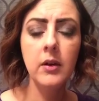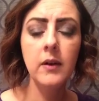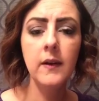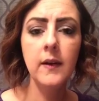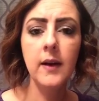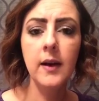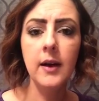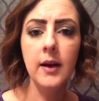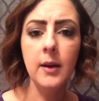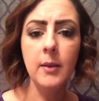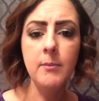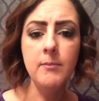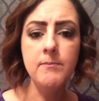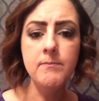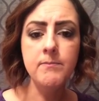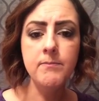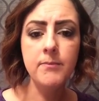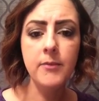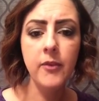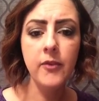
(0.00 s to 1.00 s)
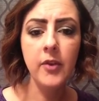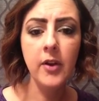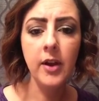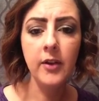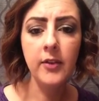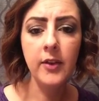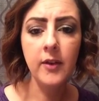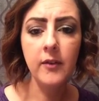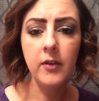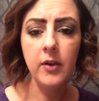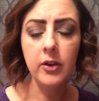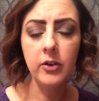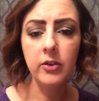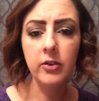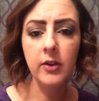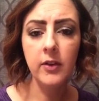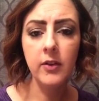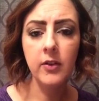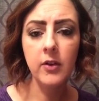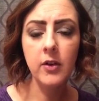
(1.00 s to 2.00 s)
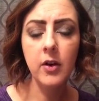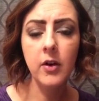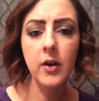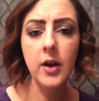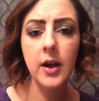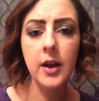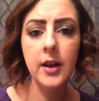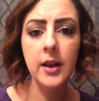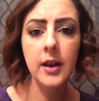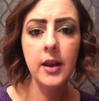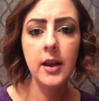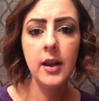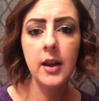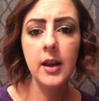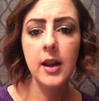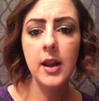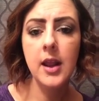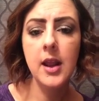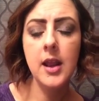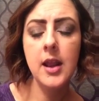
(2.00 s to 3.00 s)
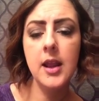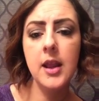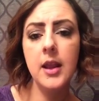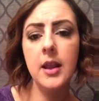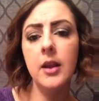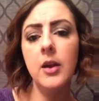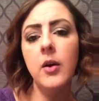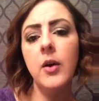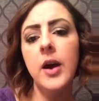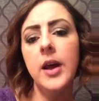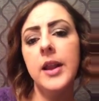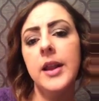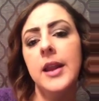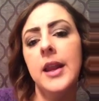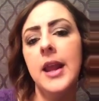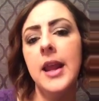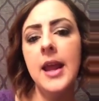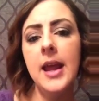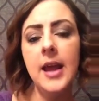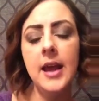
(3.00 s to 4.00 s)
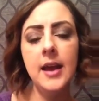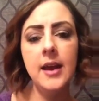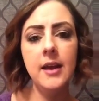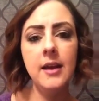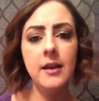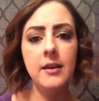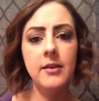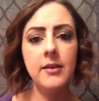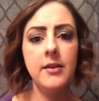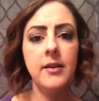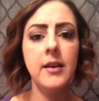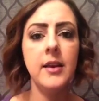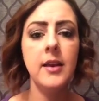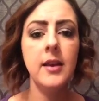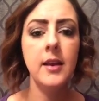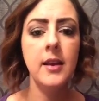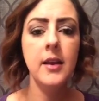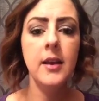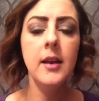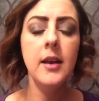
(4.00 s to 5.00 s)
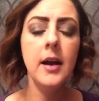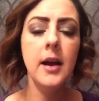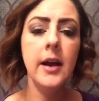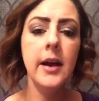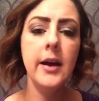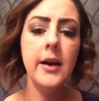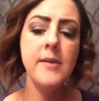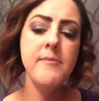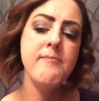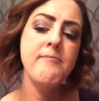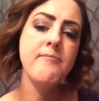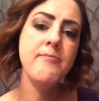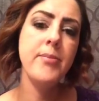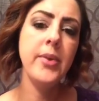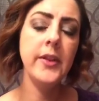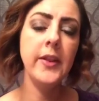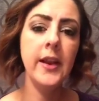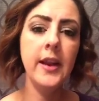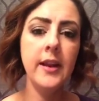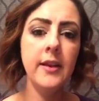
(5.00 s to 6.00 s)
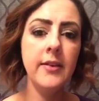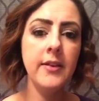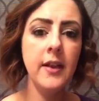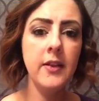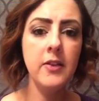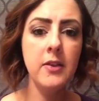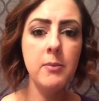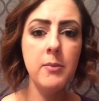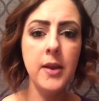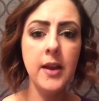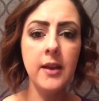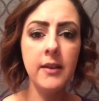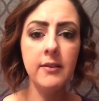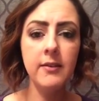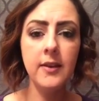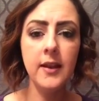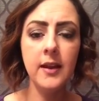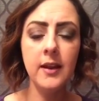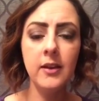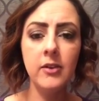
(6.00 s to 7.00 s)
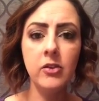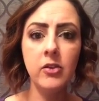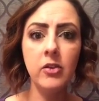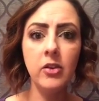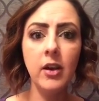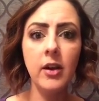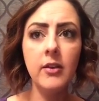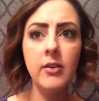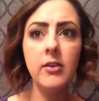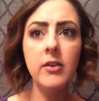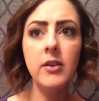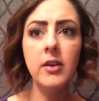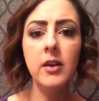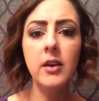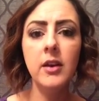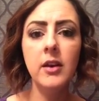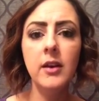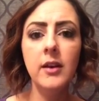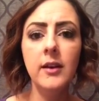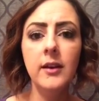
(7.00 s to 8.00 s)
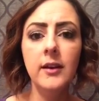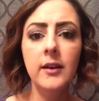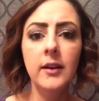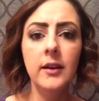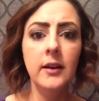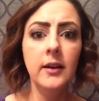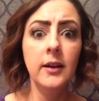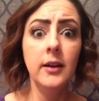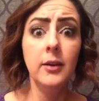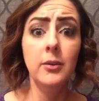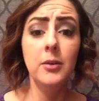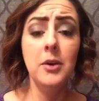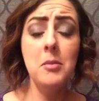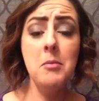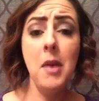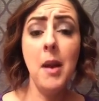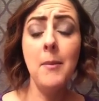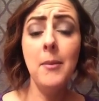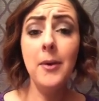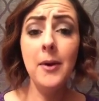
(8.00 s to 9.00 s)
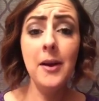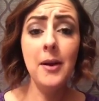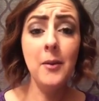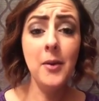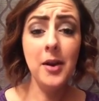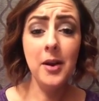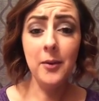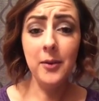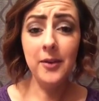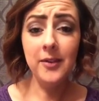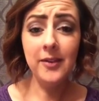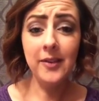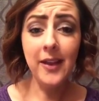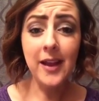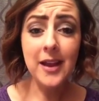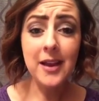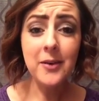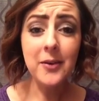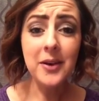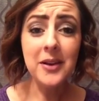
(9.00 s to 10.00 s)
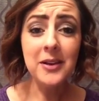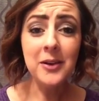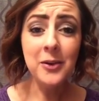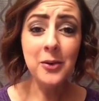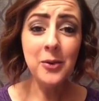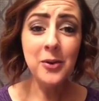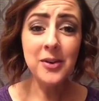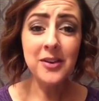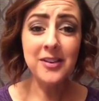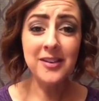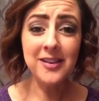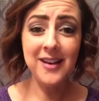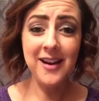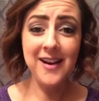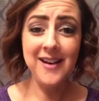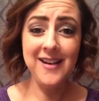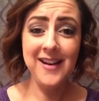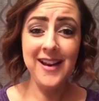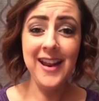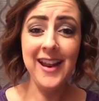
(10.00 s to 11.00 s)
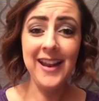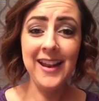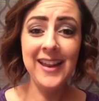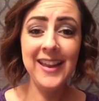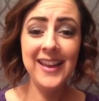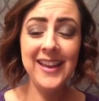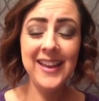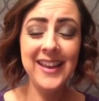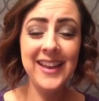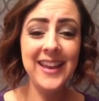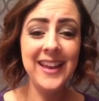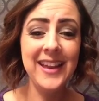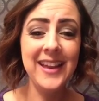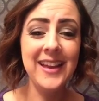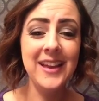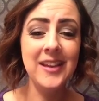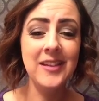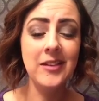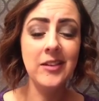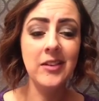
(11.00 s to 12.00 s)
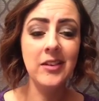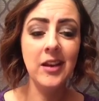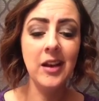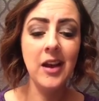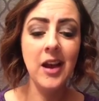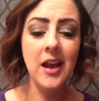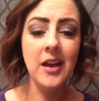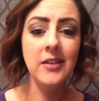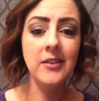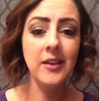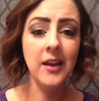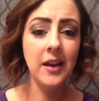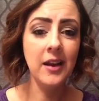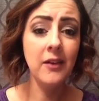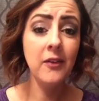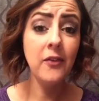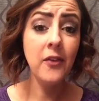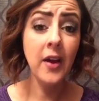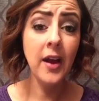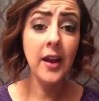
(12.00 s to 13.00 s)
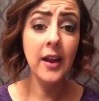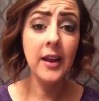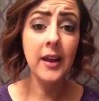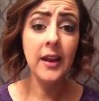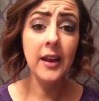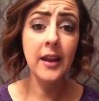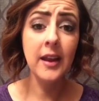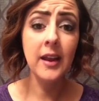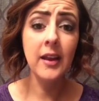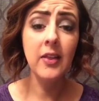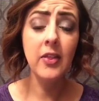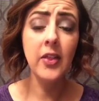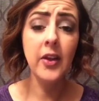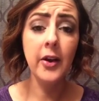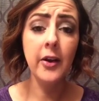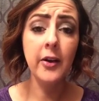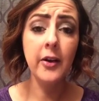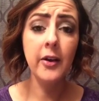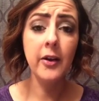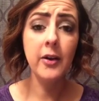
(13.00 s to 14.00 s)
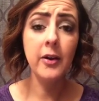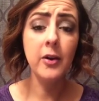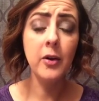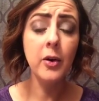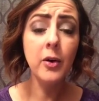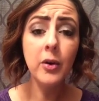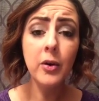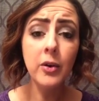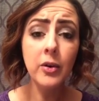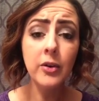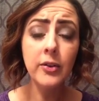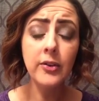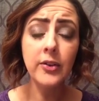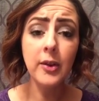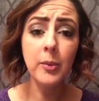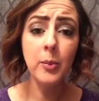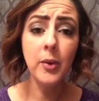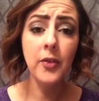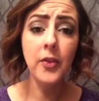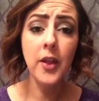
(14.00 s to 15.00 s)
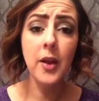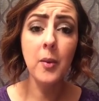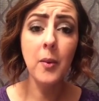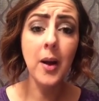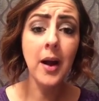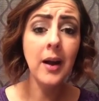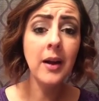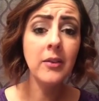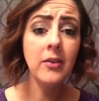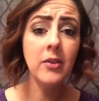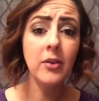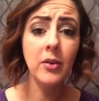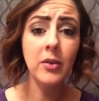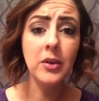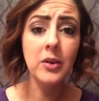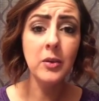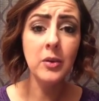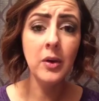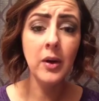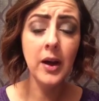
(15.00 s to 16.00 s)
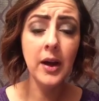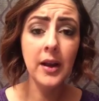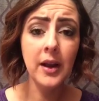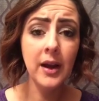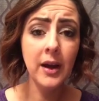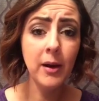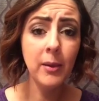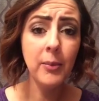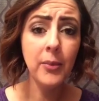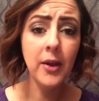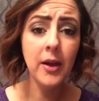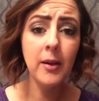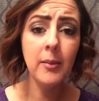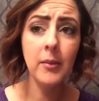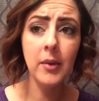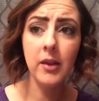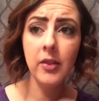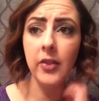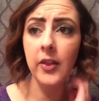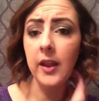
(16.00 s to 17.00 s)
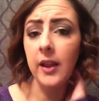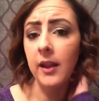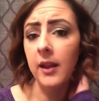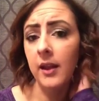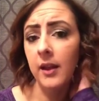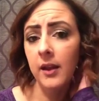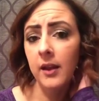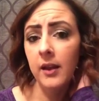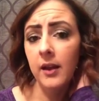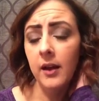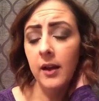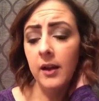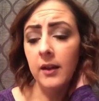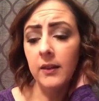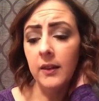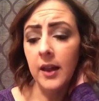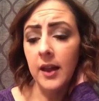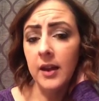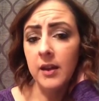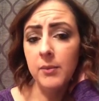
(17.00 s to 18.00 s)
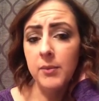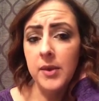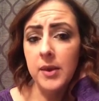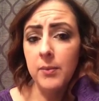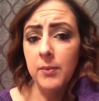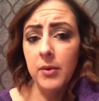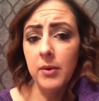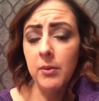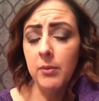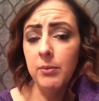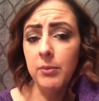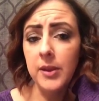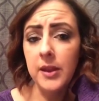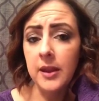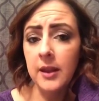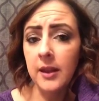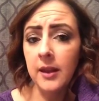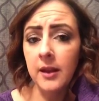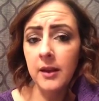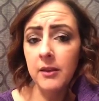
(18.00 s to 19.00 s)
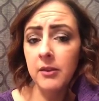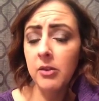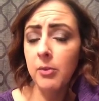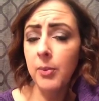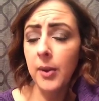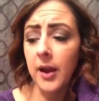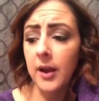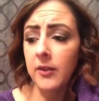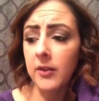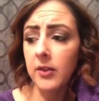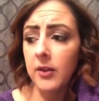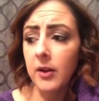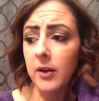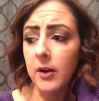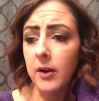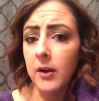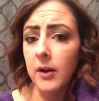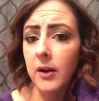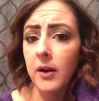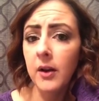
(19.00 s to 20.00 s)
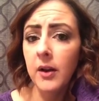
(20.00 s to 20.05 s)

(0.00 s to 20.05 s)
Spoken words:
if you guys have questions, go ahead and ask. But like I said, the biggest thing is just remembering what it was like when you were starting and identifying their goals and what they want, so you know how to help them. I think a lot of people, being a sponsor,